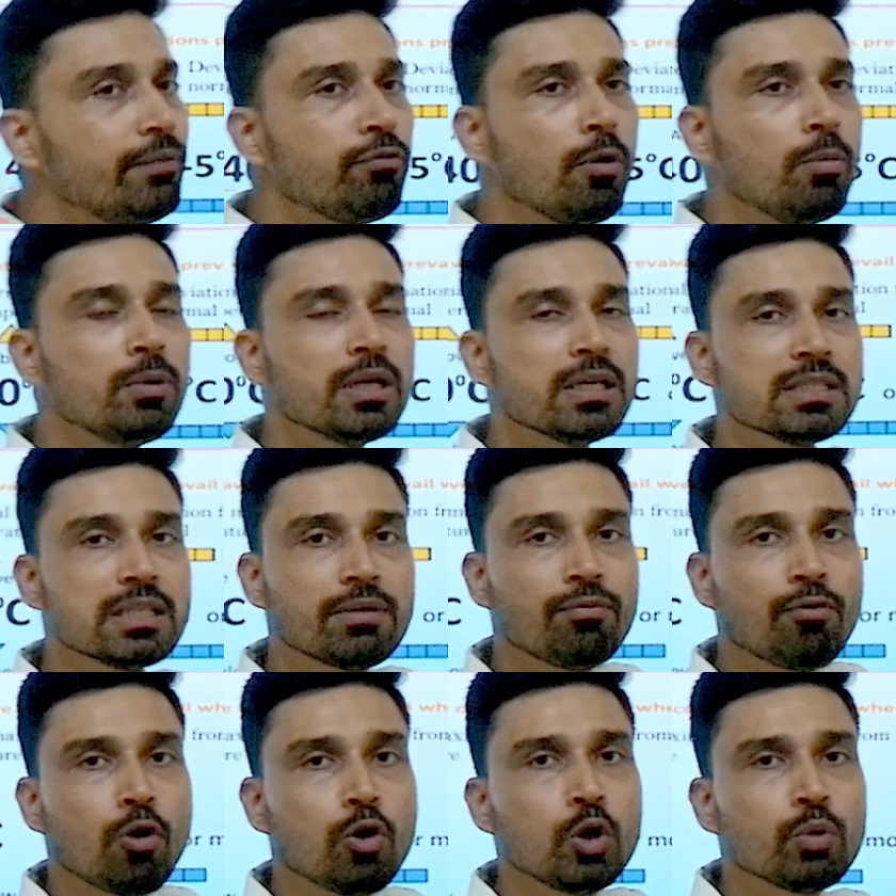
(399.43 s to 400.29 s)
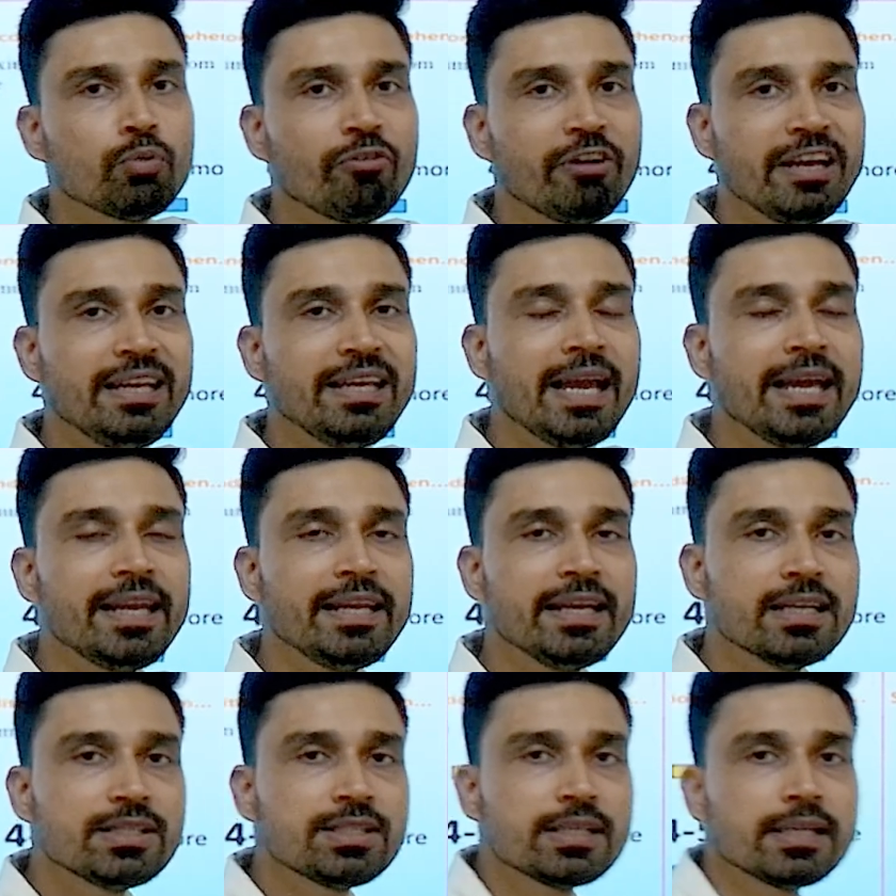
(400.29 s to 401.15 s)
formulas are followed for hilly
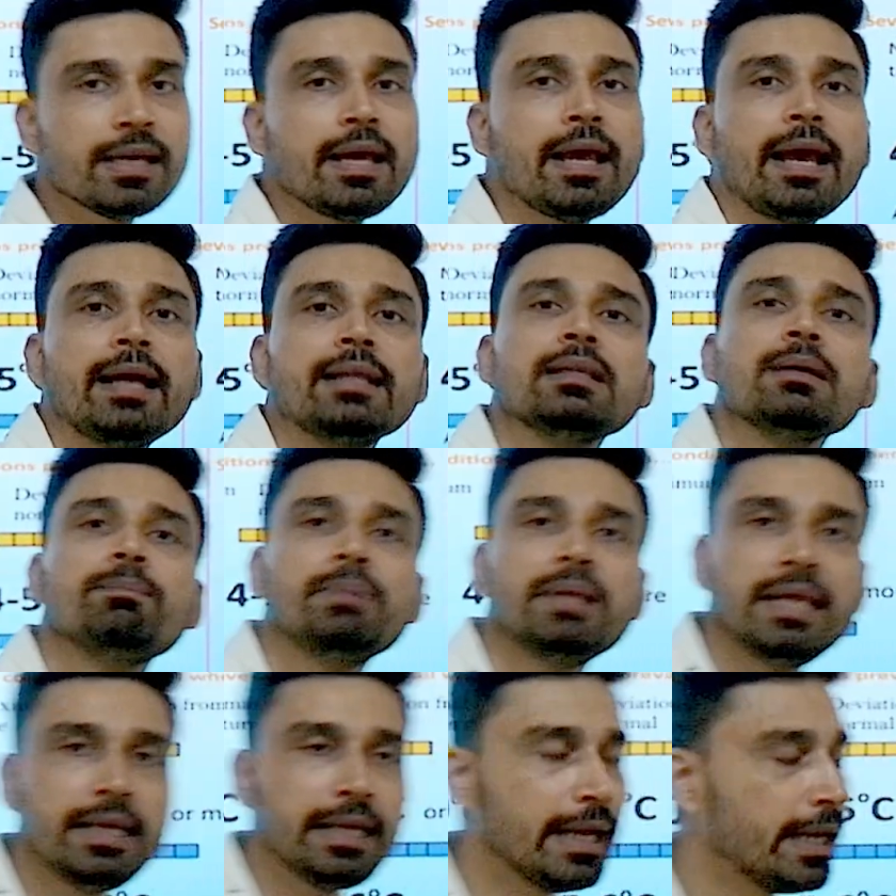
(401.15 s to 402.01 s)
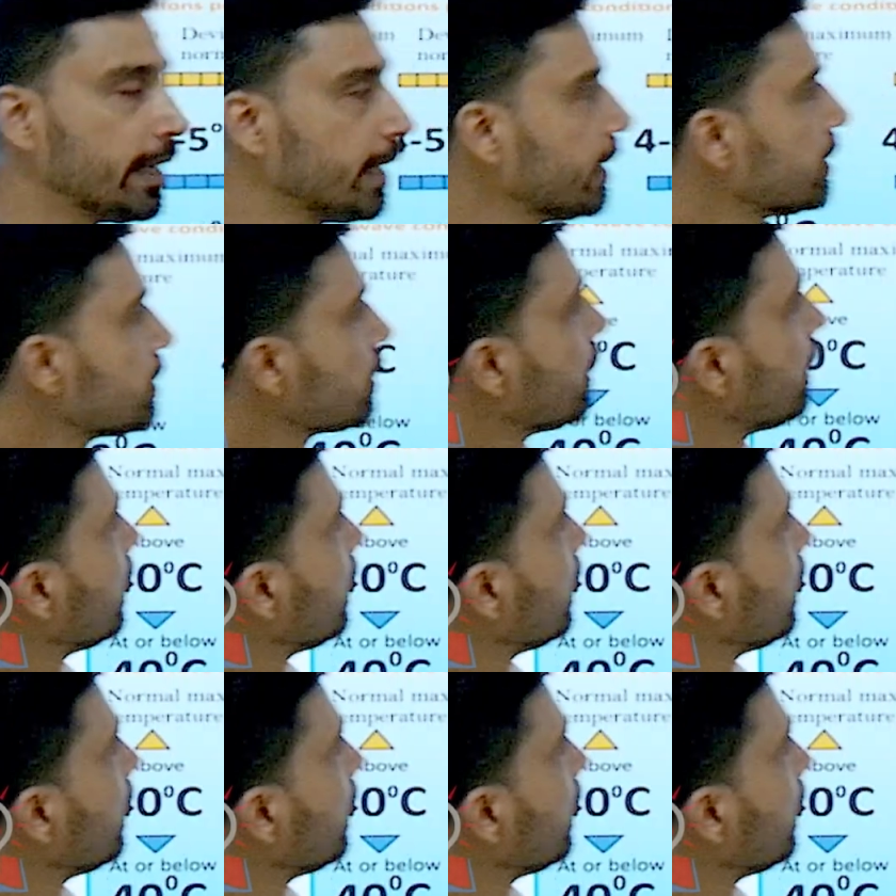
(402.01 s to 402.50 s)
areas and the plain areas.